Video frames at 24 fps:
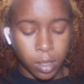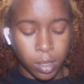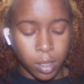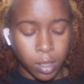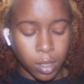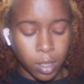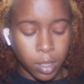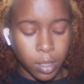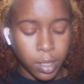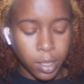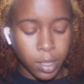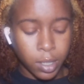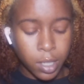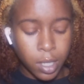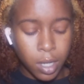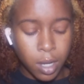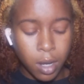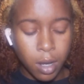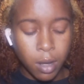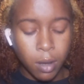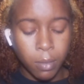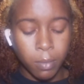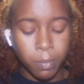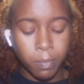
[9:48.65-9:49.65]
And
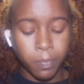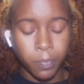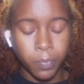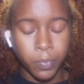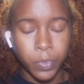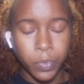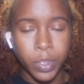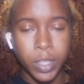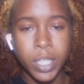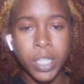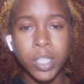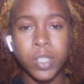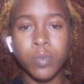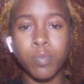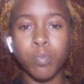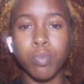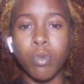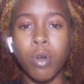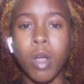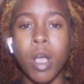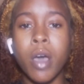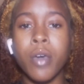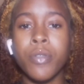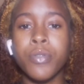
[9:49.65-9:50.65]
um, this
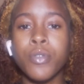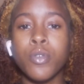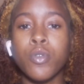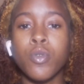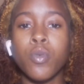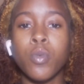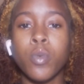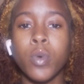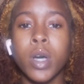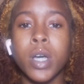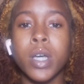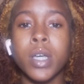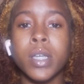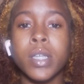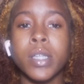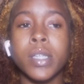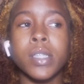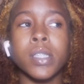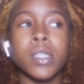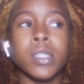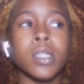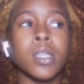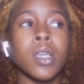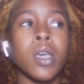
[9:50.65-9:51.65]
brothel
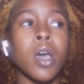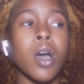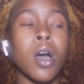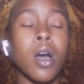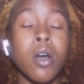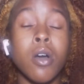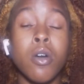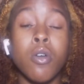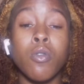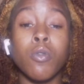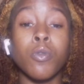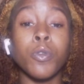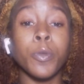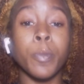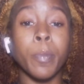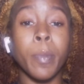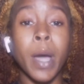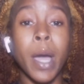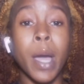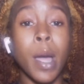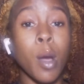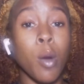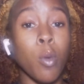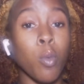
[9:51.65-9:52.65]
was owned
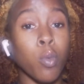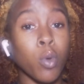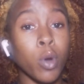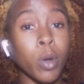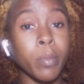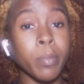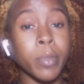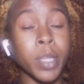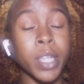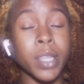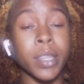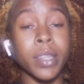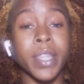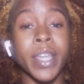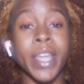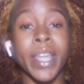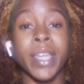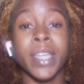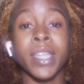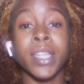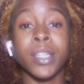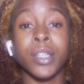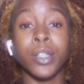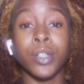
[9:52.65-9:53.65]
by a woman that
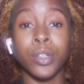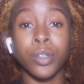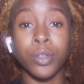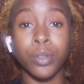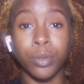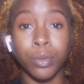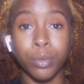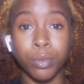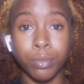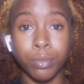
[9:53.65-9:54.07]
he knew.